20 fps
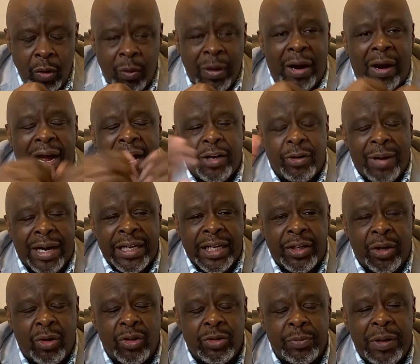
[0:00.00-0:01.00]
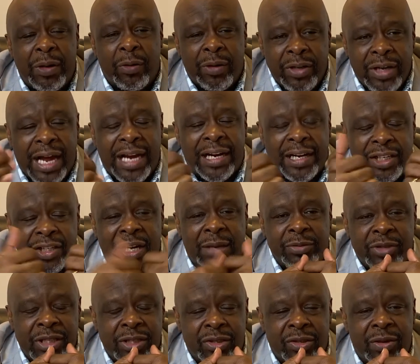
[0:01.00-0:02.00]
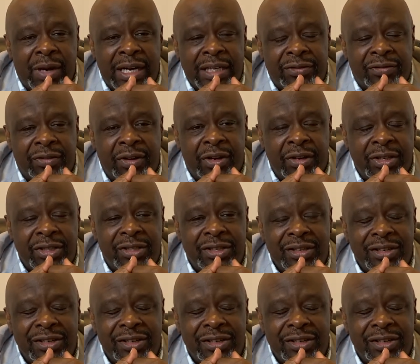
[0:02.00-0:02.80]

Well, how do I get the Holy Spirit? Well, you got to accept Jesus Christ first.